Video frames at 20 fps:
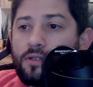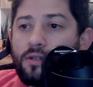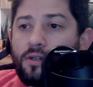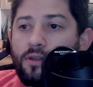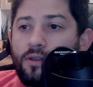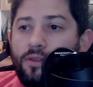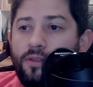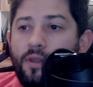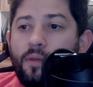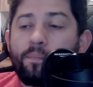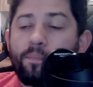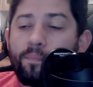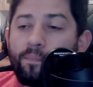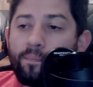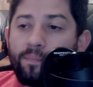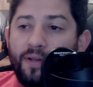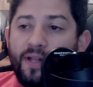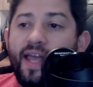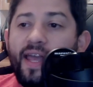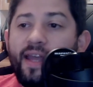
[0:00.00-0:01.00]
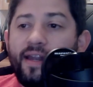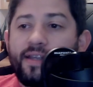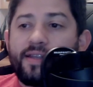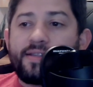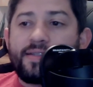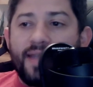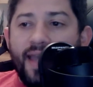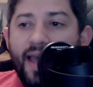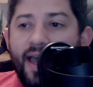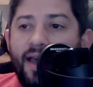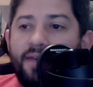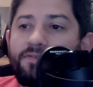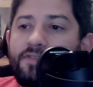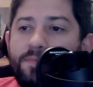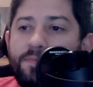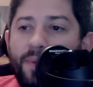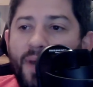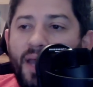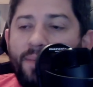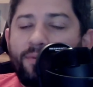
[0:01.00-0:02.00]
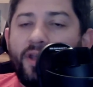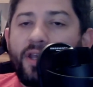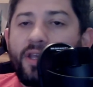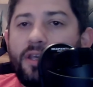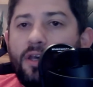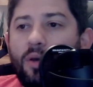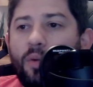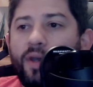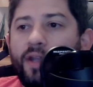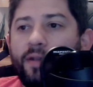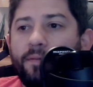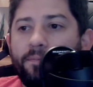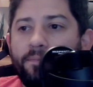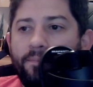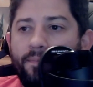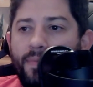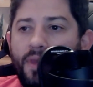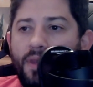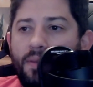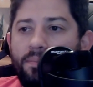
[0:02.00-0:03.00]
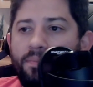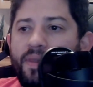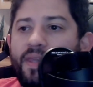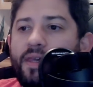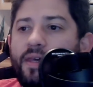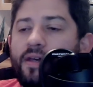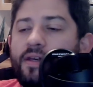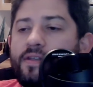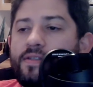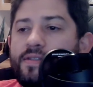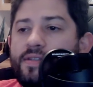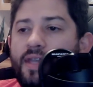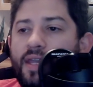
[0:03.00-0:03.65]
the plan is to have this pipeline go in because,